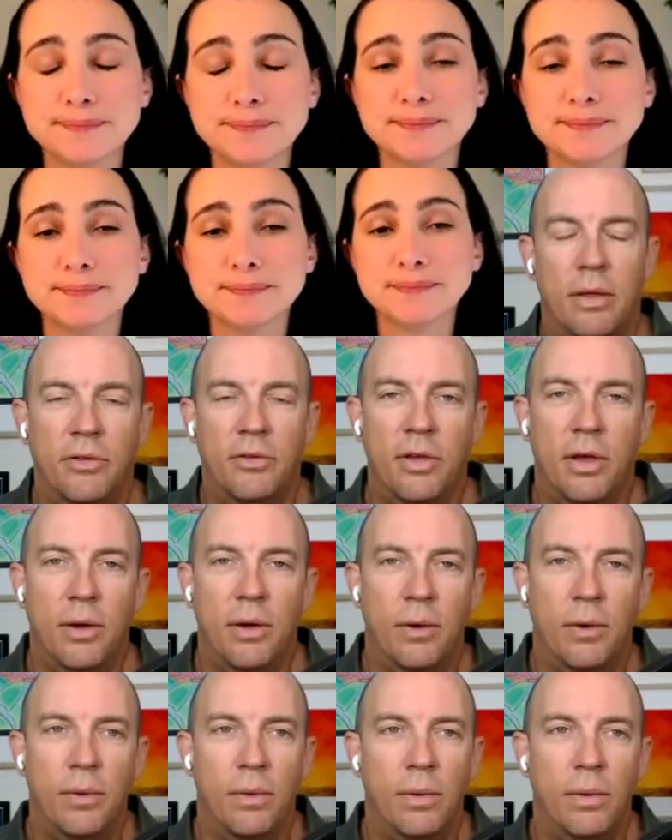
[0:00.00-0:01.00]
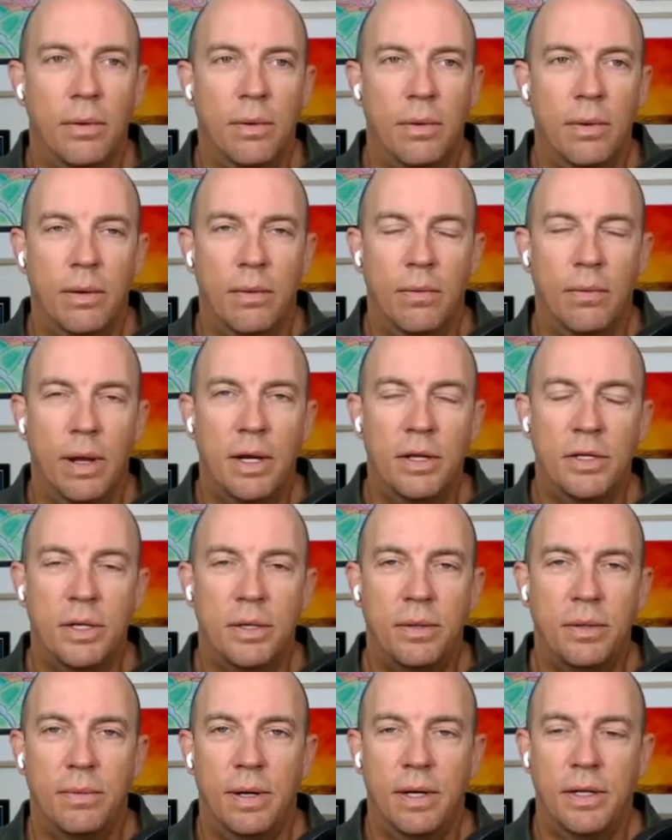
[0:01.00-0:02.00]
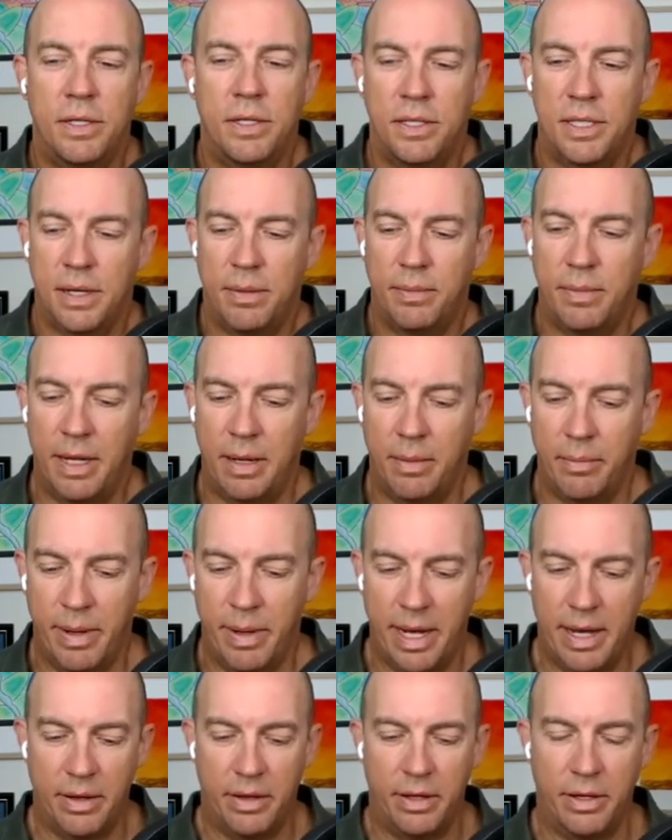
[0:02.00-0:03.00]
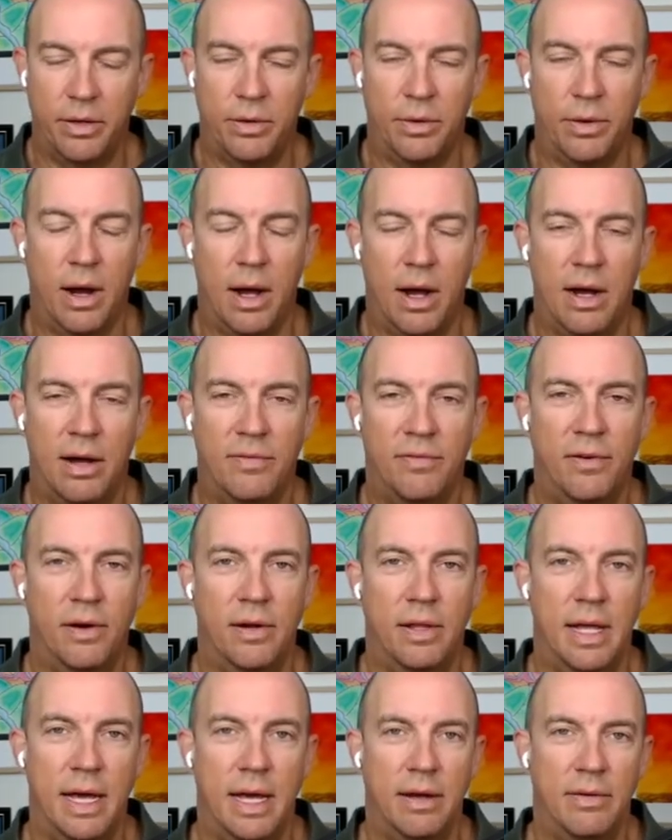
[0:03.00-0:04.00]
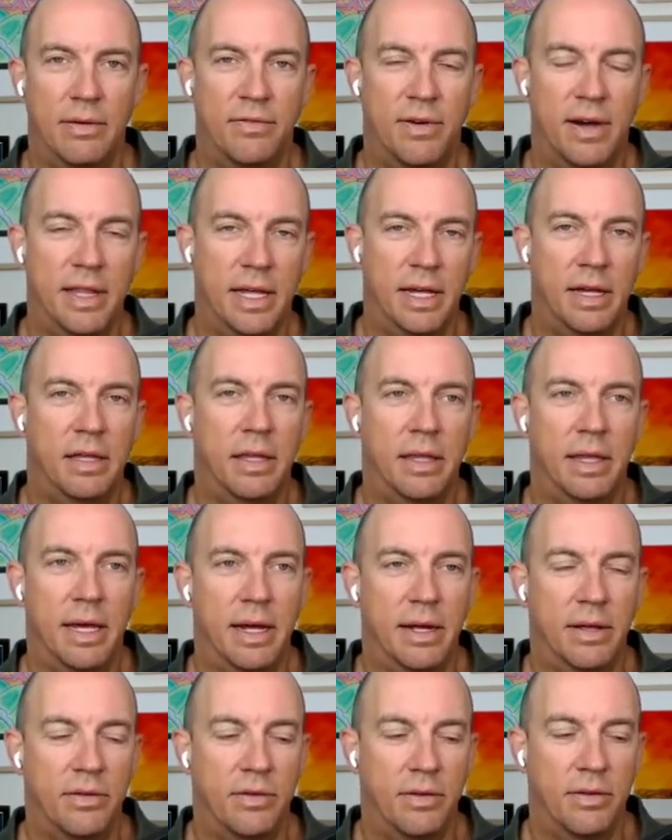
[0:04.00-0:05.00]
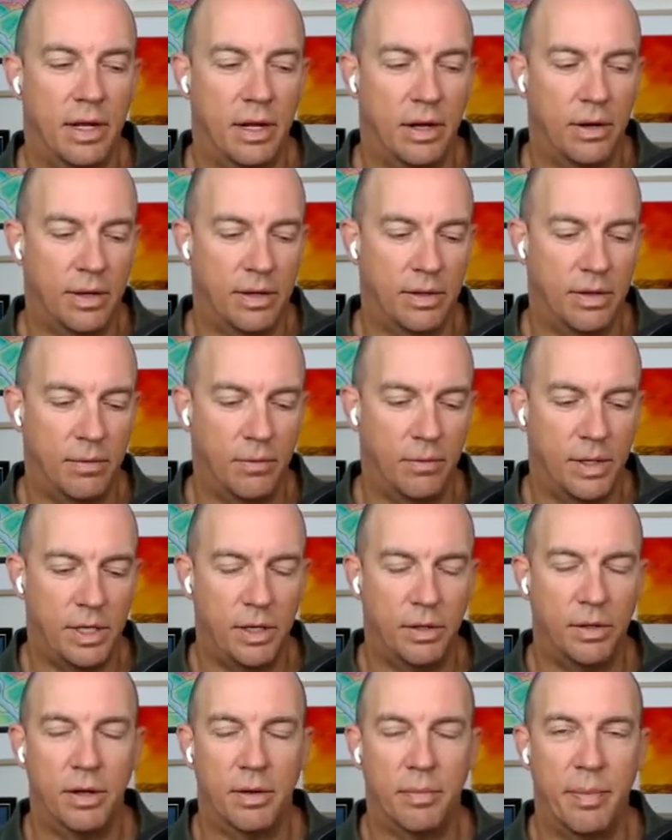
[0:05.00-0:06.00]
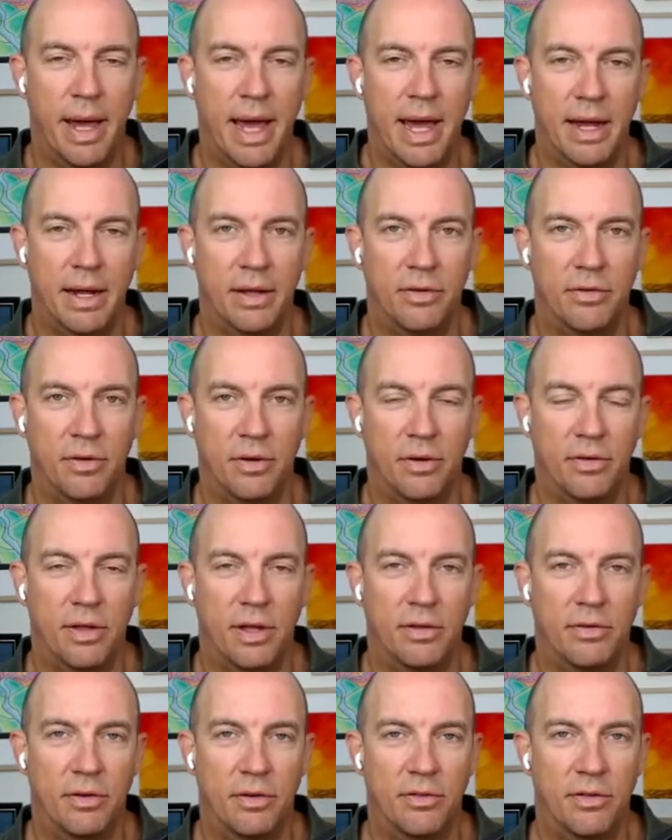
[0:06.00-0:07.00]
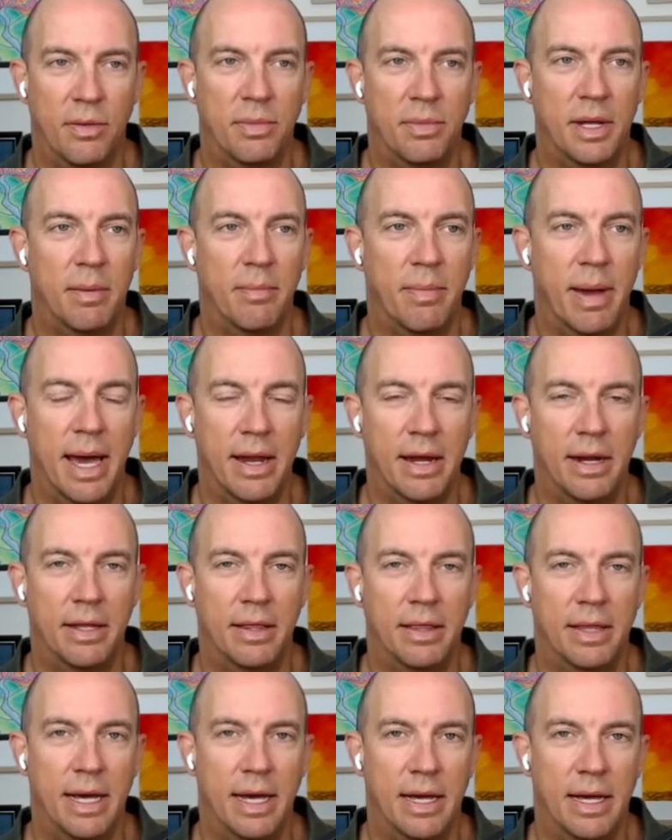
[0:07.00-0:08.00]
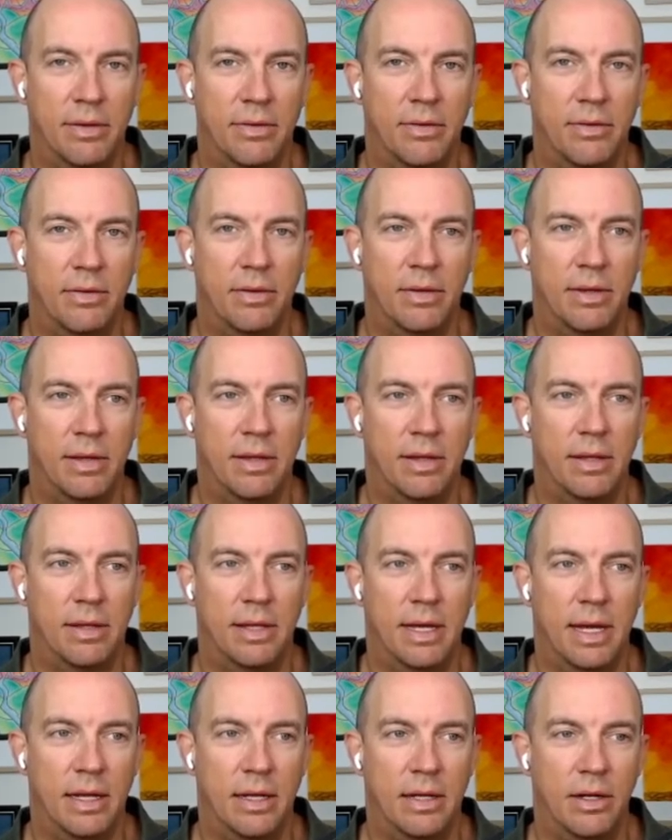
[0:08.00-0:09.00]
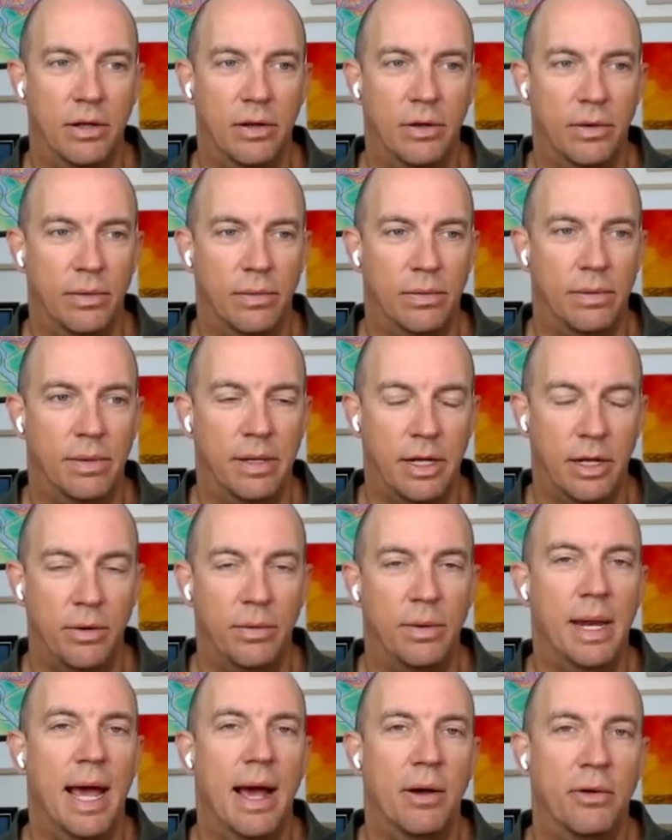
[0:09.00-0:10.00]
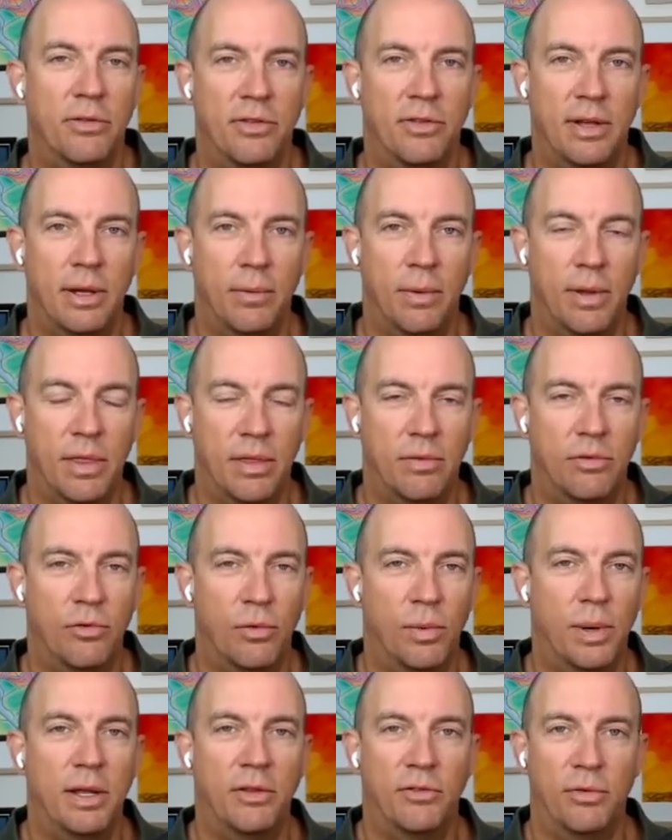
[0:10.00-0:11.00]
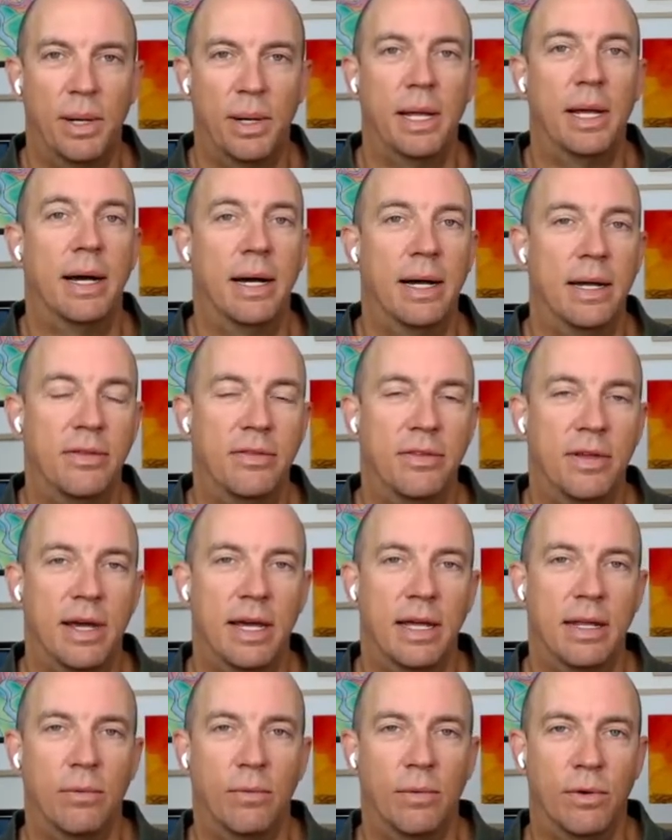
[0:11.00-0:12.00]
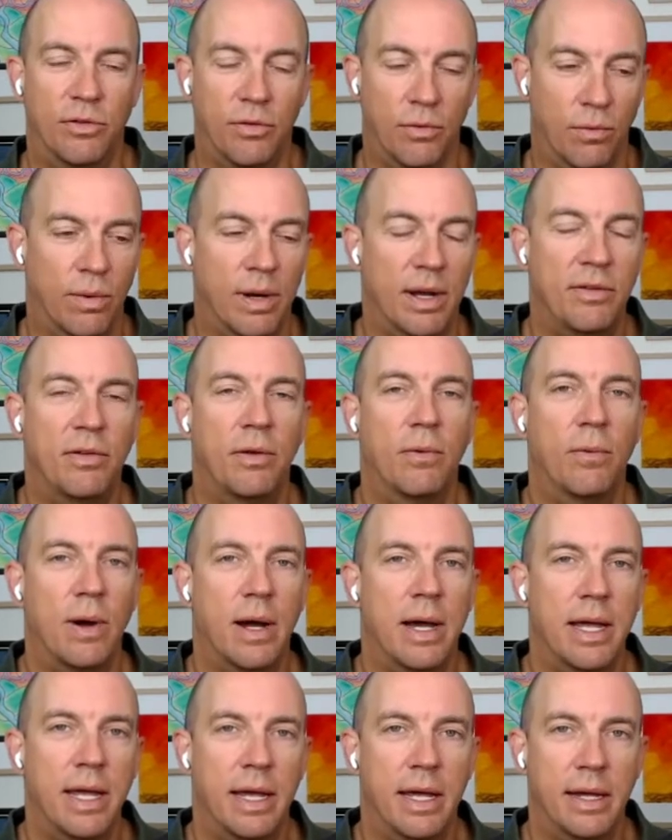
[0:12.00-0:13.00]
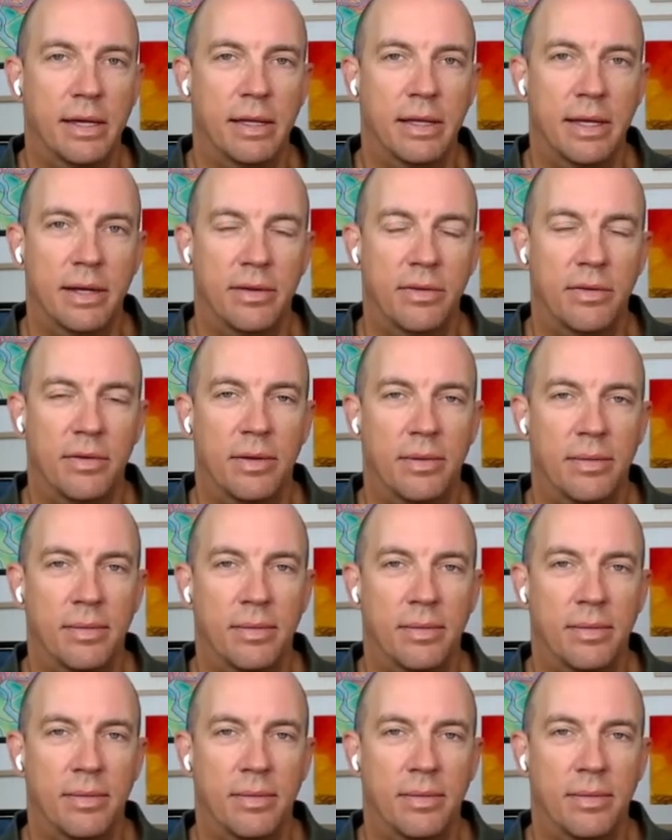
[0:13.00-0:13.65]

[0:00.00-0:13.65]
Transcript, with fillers: yeah. So why don't you why don't you tell me about your offer that finally clicked? You know, when you look back, is there is there something about it that that you you now see with 2020 hindsight was the reason why it clicked?